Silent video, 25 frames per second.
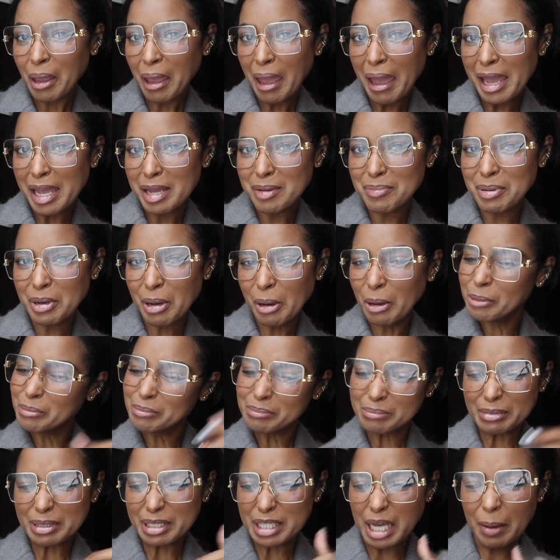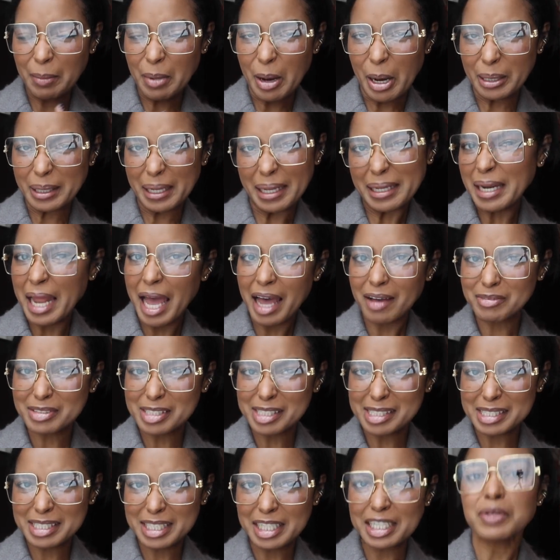Hey boo, come on in, have a
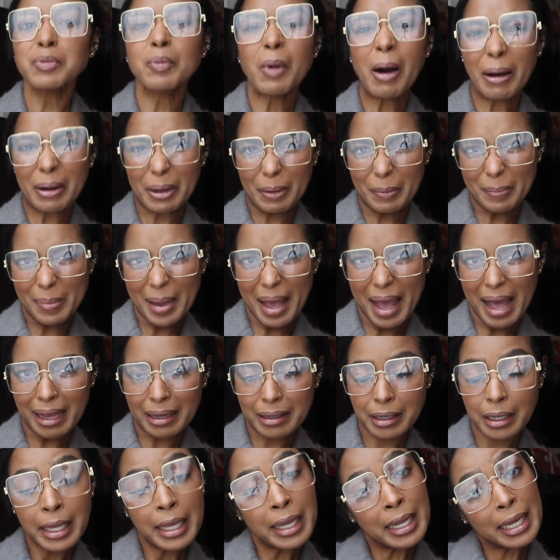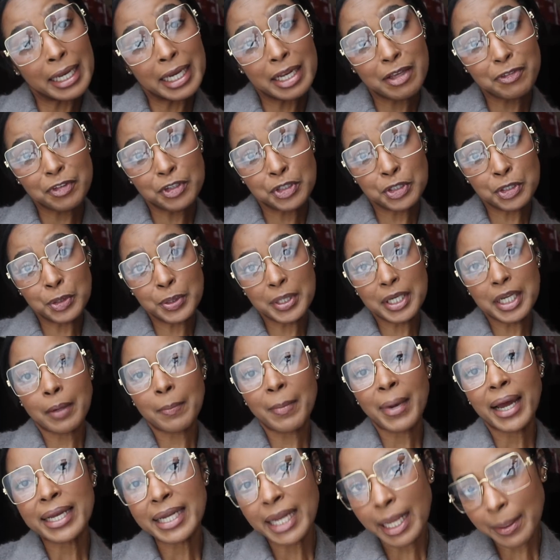seat, welcome back. And if you're new here,
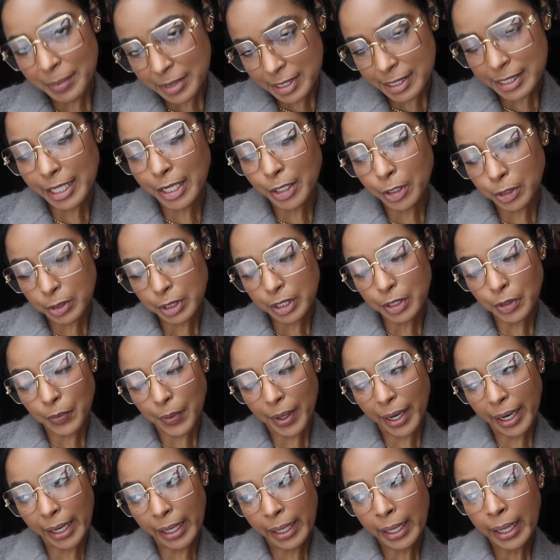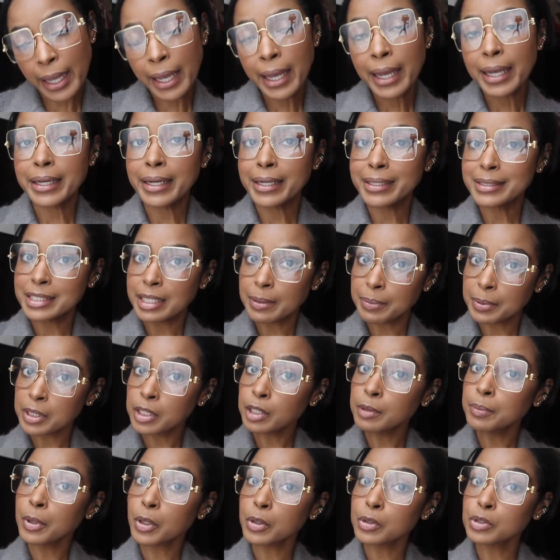my name is Carolyn Gray, and I
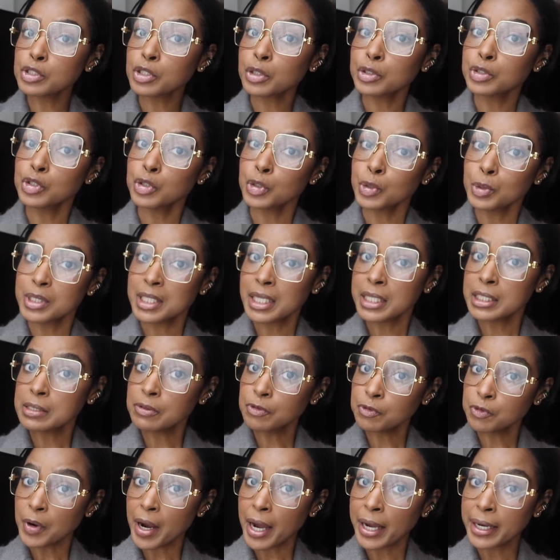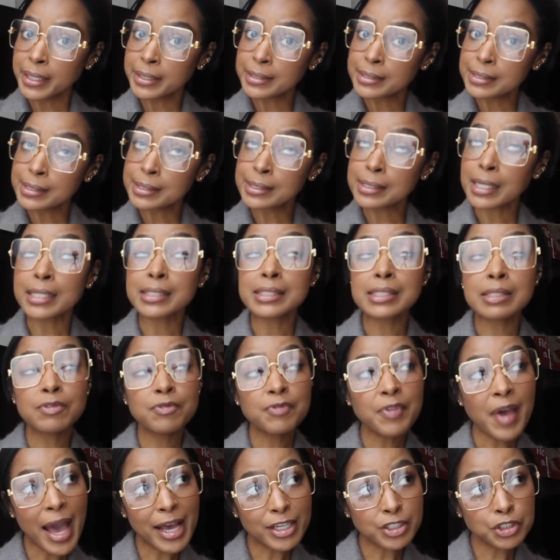typically post on Tuesdays and Fridays discussing
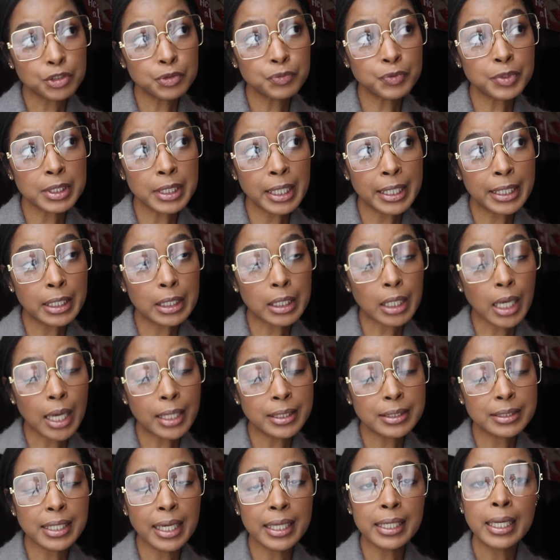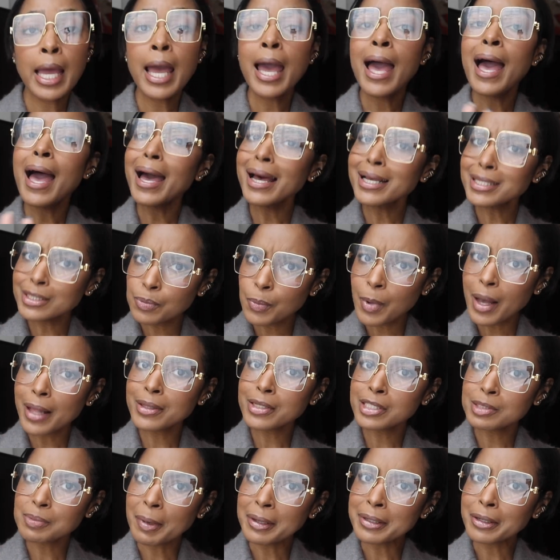fashion related content, as
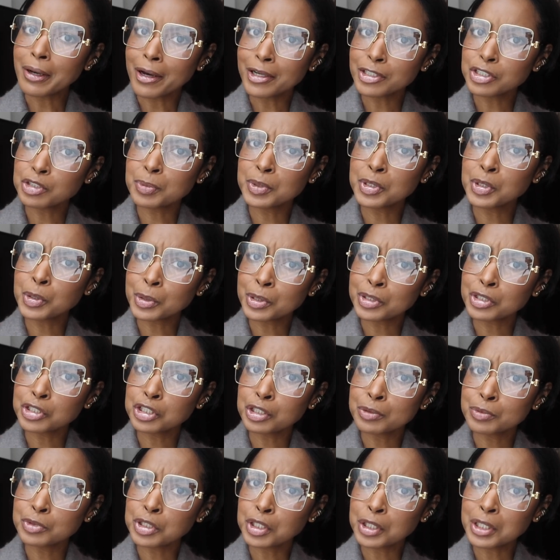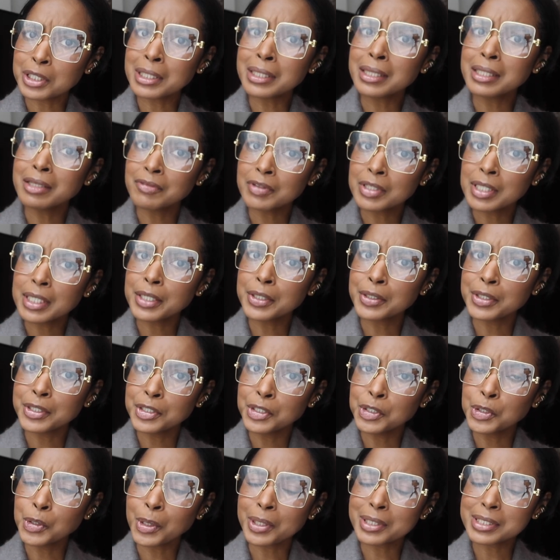well as my entrepreneurship journey living here in
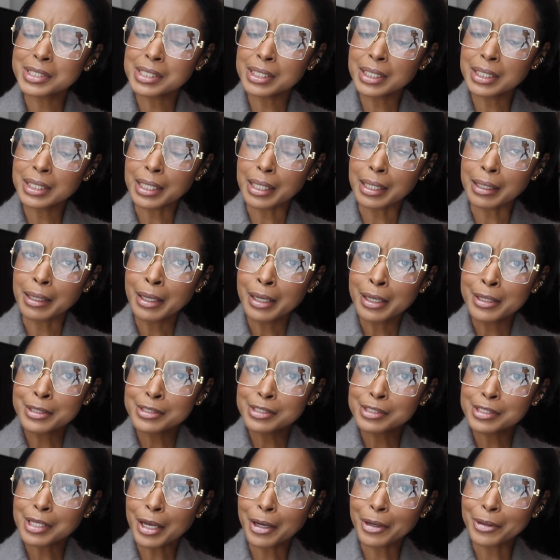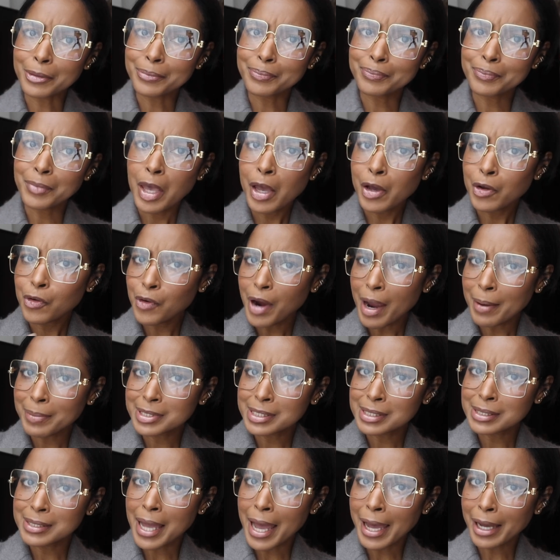New York City. So grab a
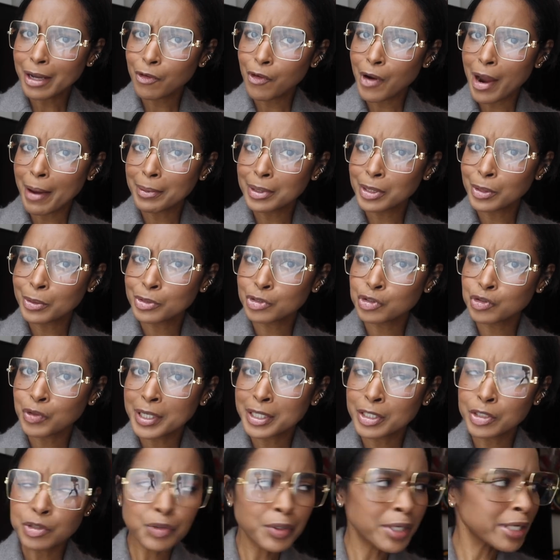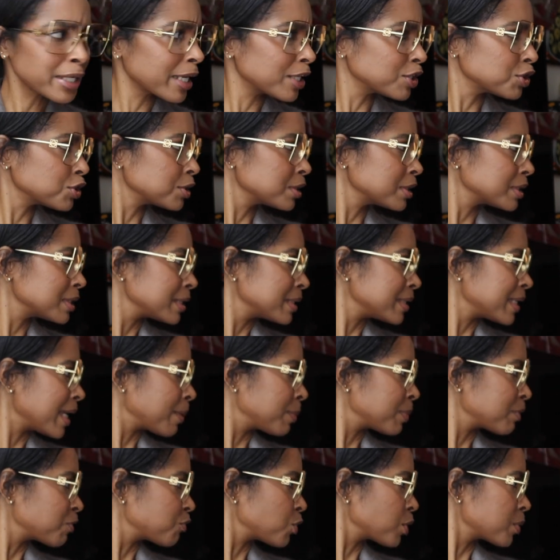snack, grab a little drinky drink. I should have did
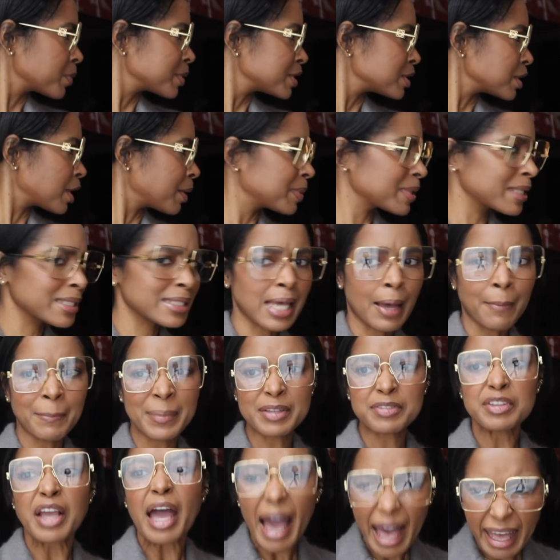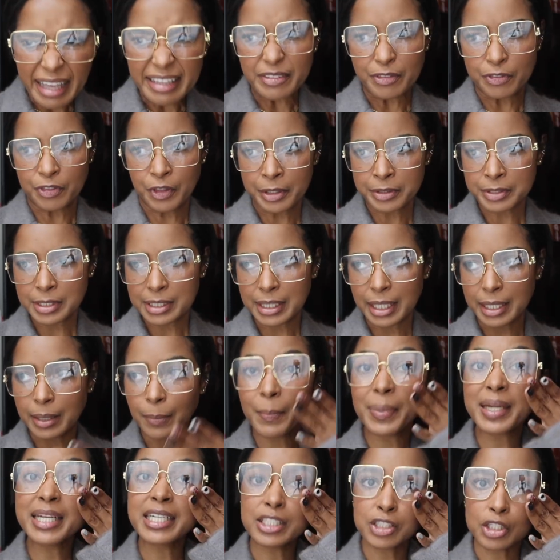that before we started because I'm be thirsty,
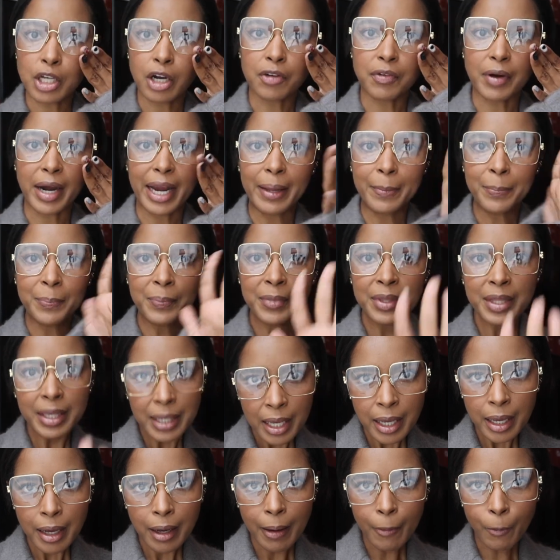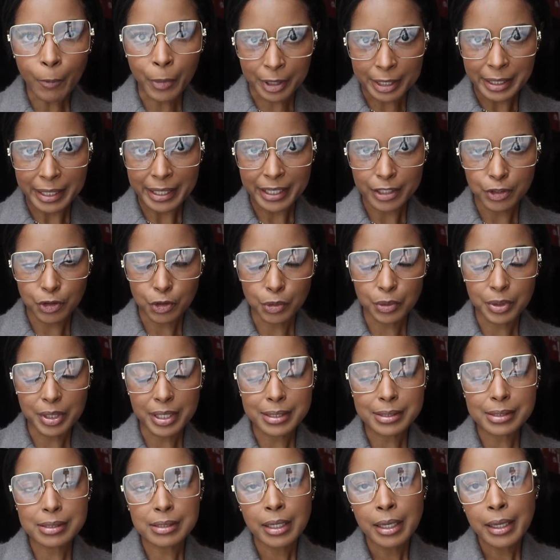but it's all right. We're gonna get through
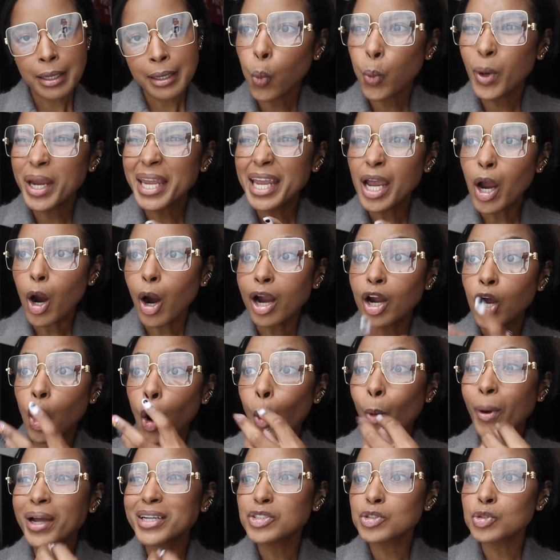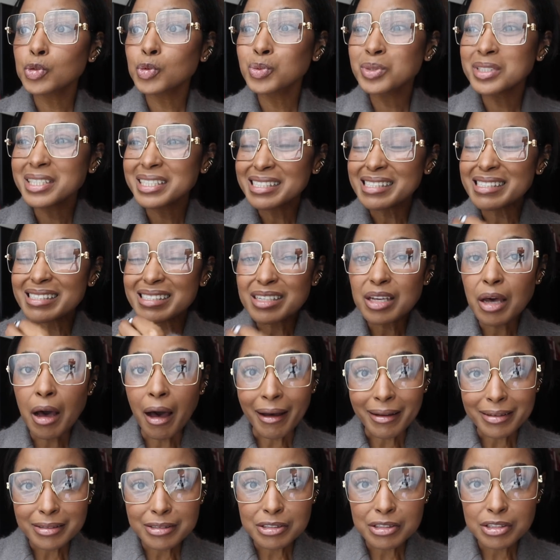this. We are going to
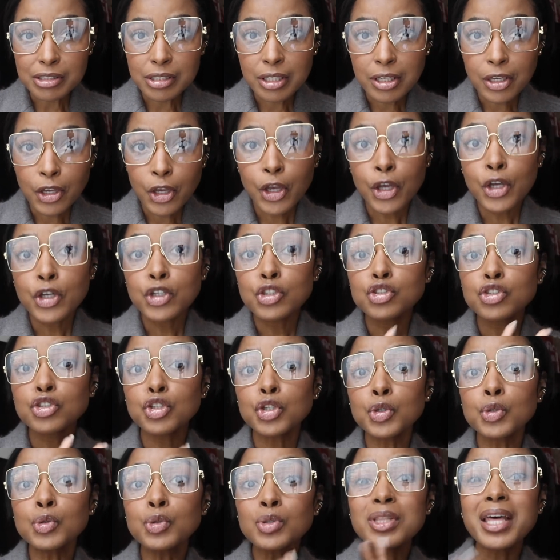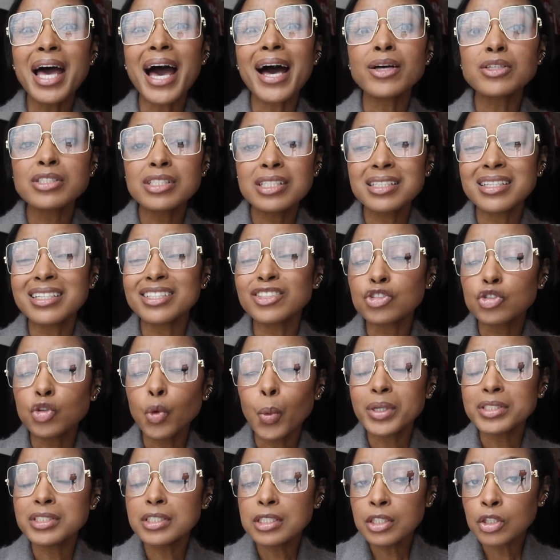discuss
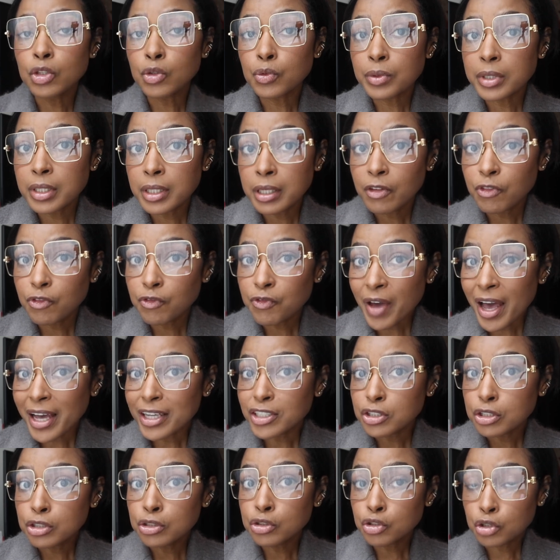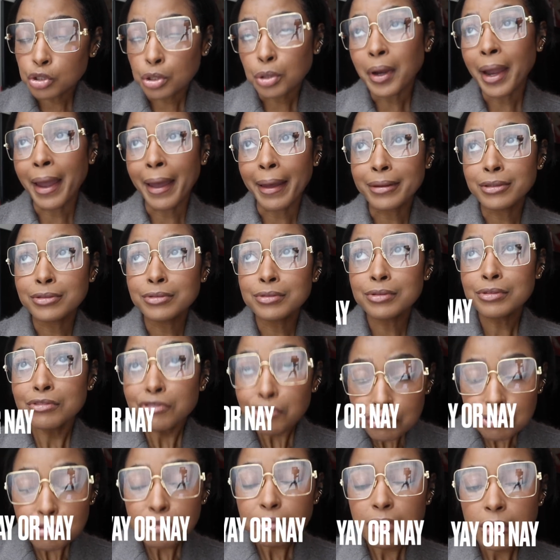2023 fashion
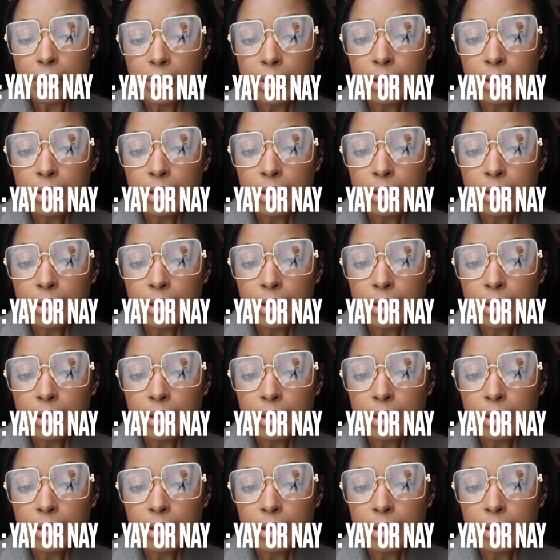trends,